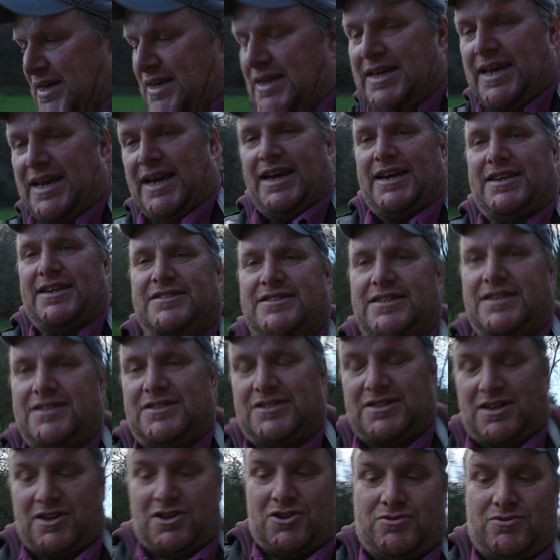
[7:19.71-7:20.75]
yes,
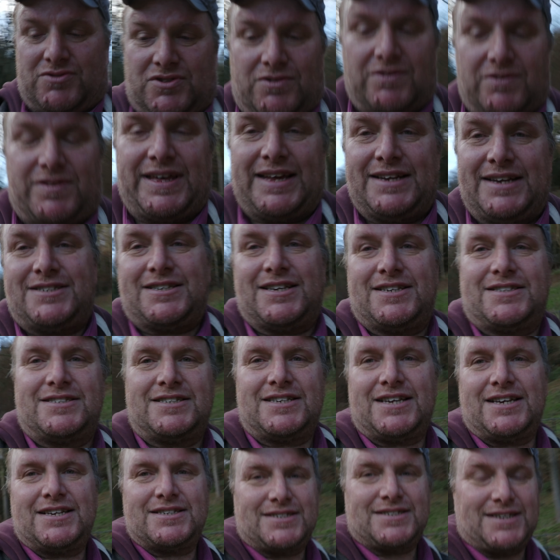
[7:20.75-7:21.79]
so whose
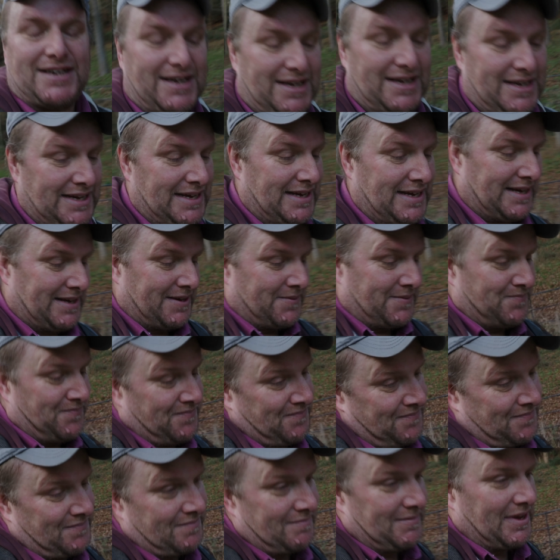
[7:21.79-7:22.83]
authenticity is it?
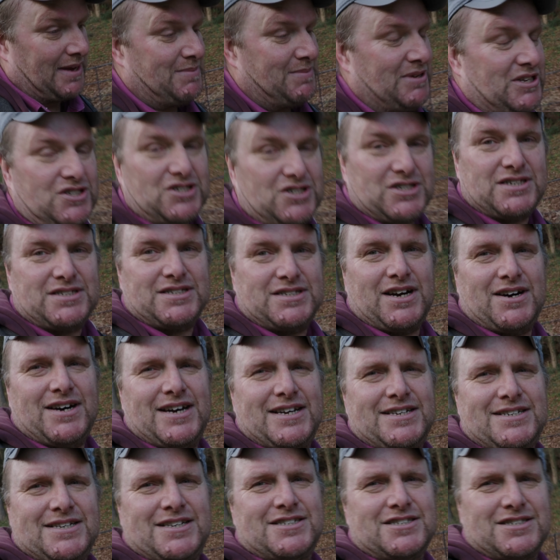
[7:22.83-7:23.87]
Maybe it's just
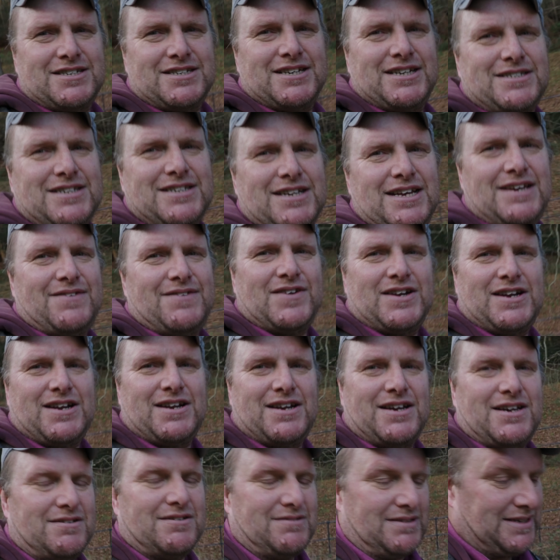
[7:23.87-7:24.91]
died and I just need to leave it
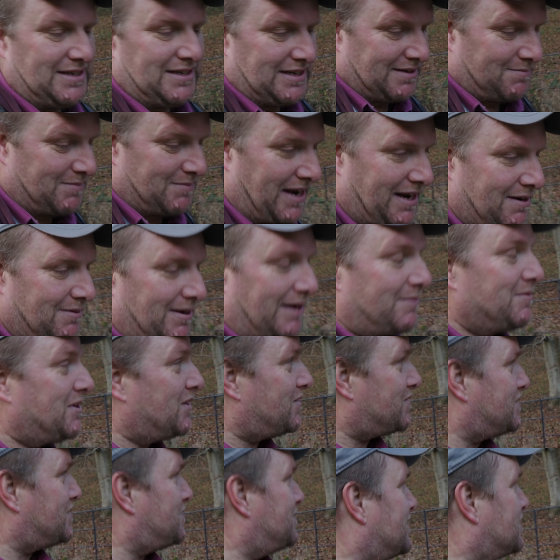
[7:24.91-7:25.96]
alone. But anyway, we're
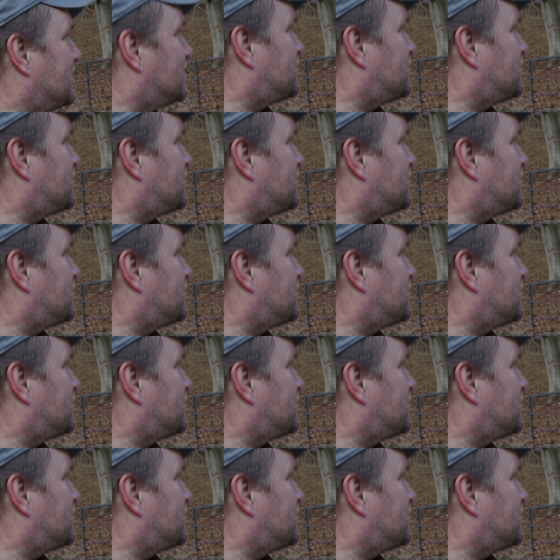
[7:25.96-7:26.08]
not doing